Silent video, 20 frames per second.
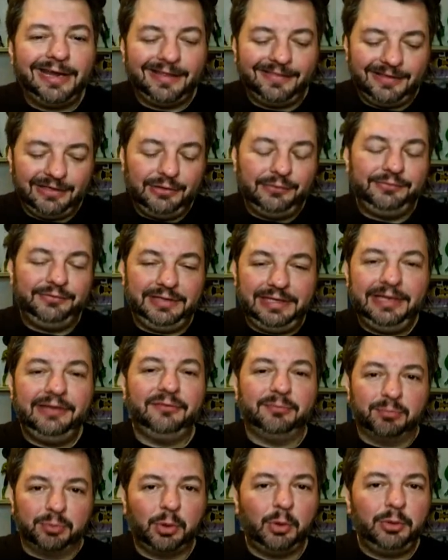and then you see his
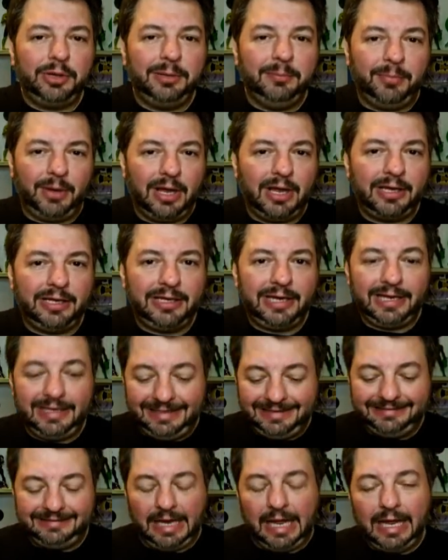broken body, and
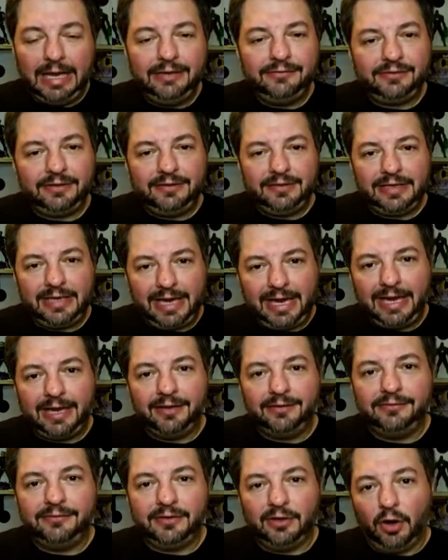he dies in the
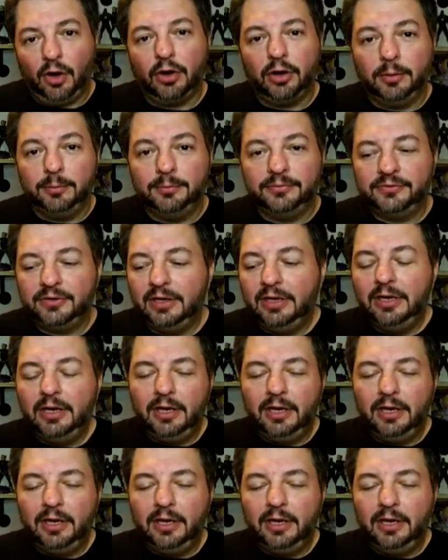hands and arms